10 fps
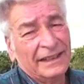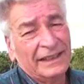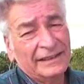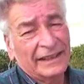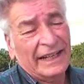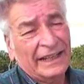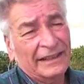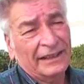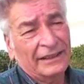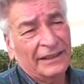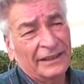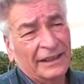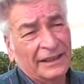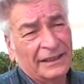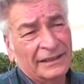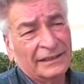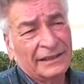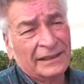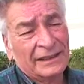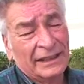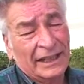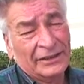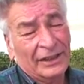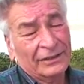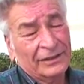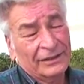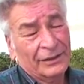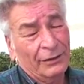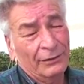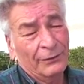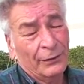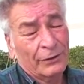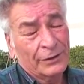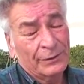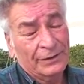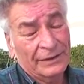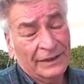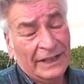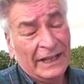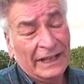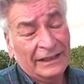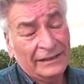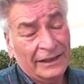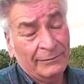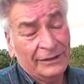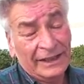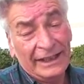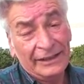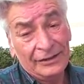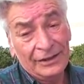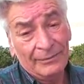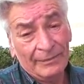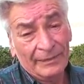Exactly, and then I talked to this code enforcement guy, his name is Angie.